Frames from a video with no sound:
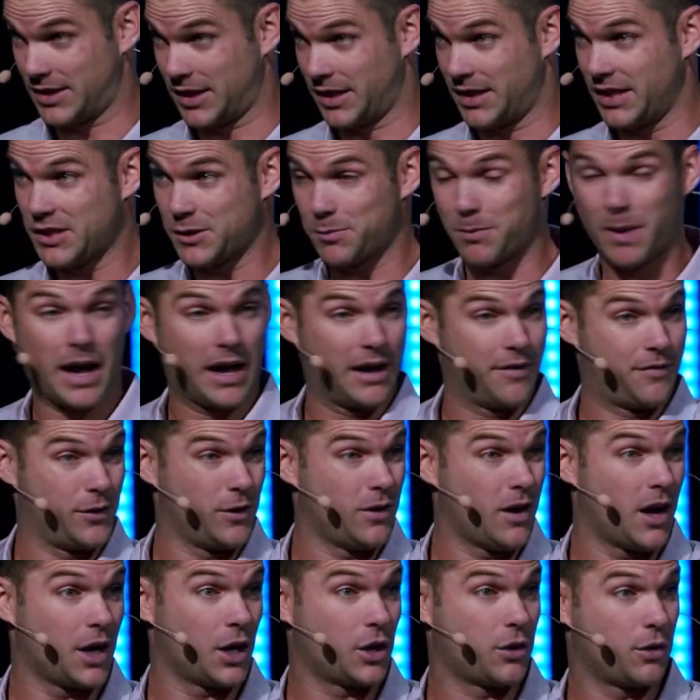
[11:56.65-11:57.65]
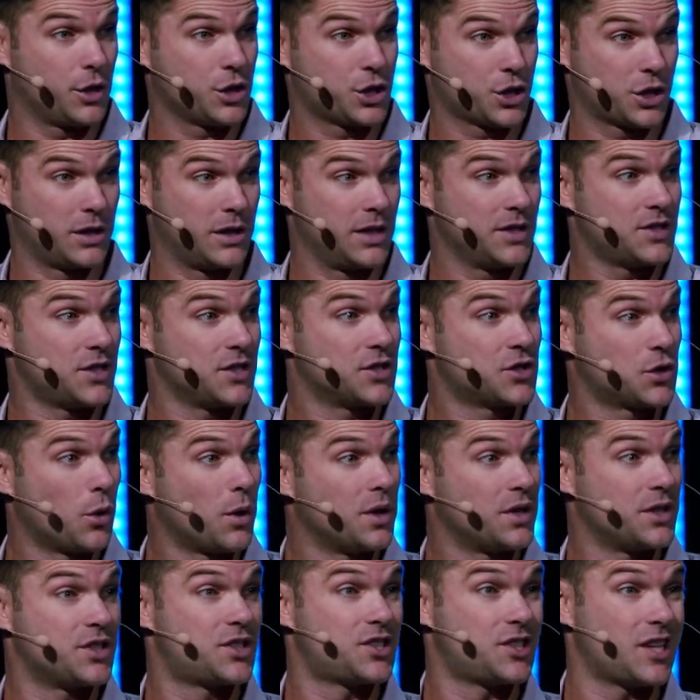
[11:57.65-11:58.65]
And this might, if you're not a Christian, this is
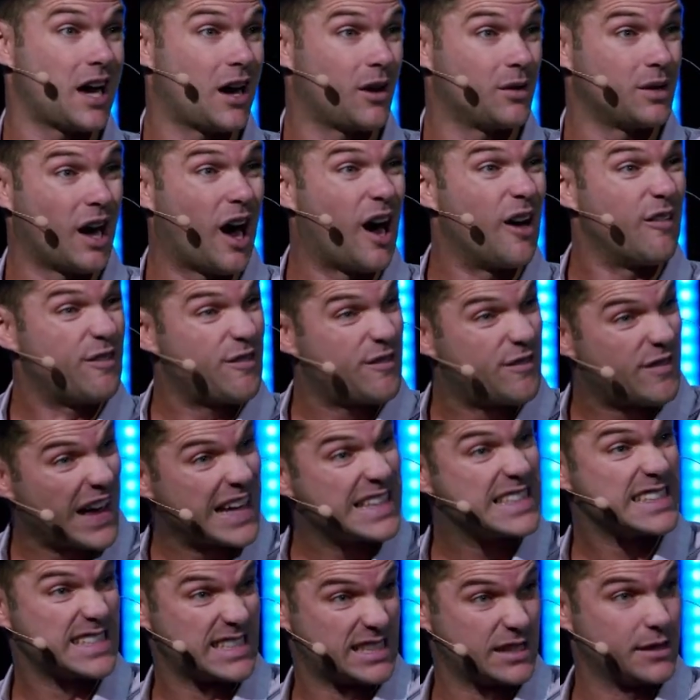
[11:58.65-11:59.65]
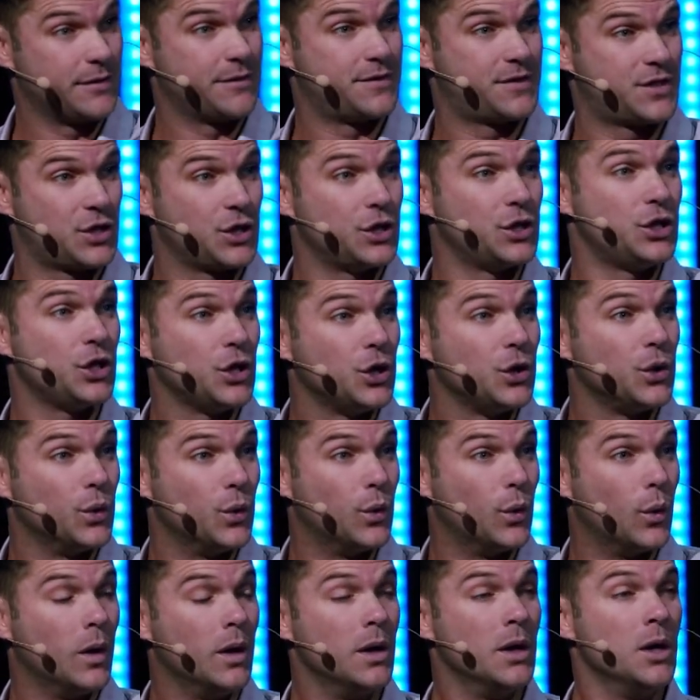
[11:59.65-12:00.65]
going to sound offensive to
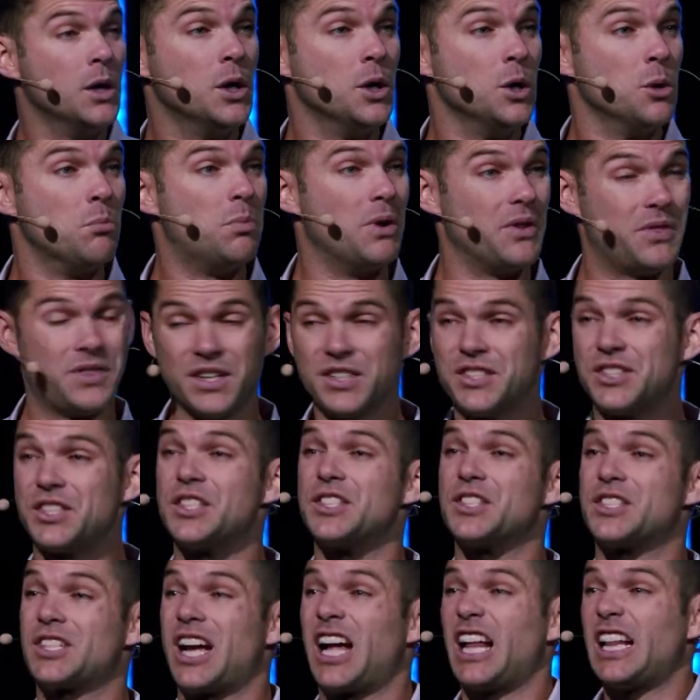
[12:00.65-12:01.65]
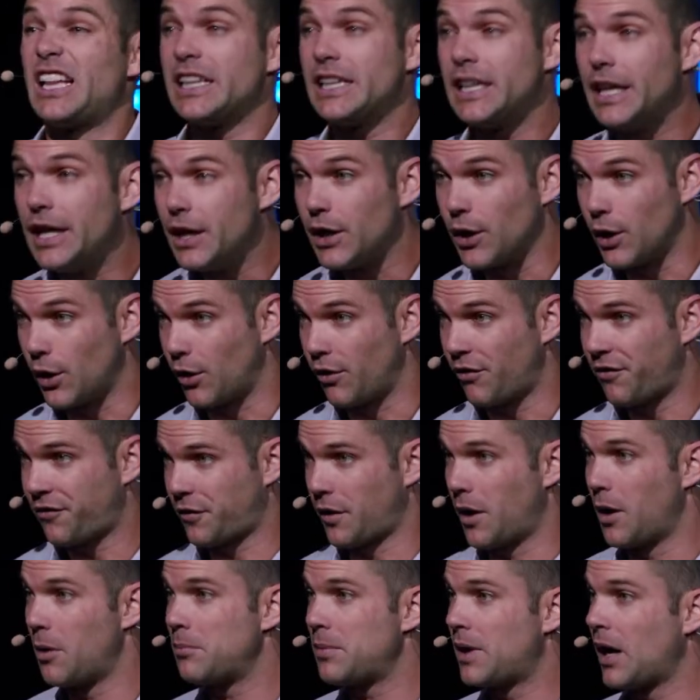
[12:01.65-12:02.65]
you, but this is clear
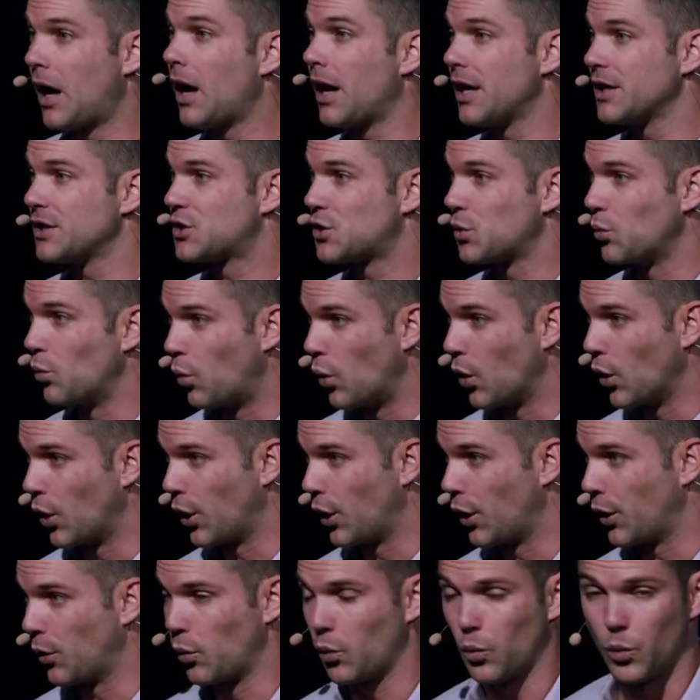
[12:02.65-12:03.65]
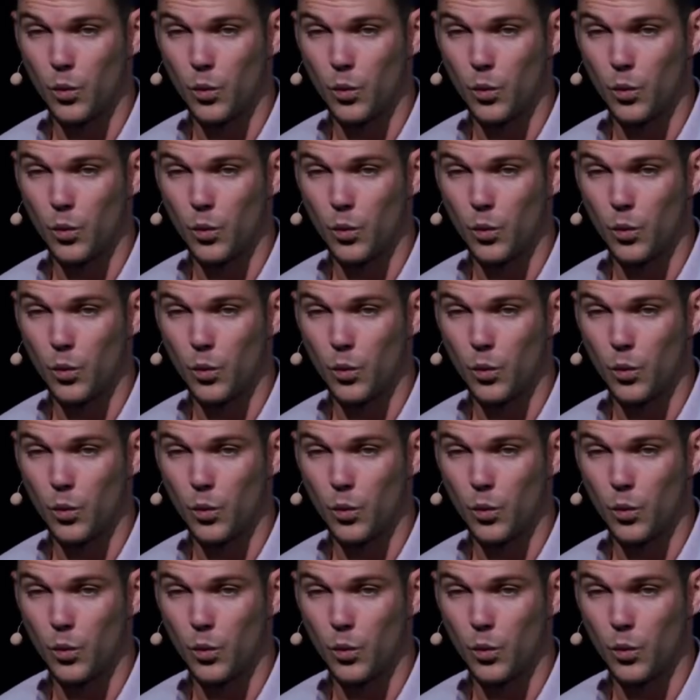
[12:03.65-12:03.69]
from God's word.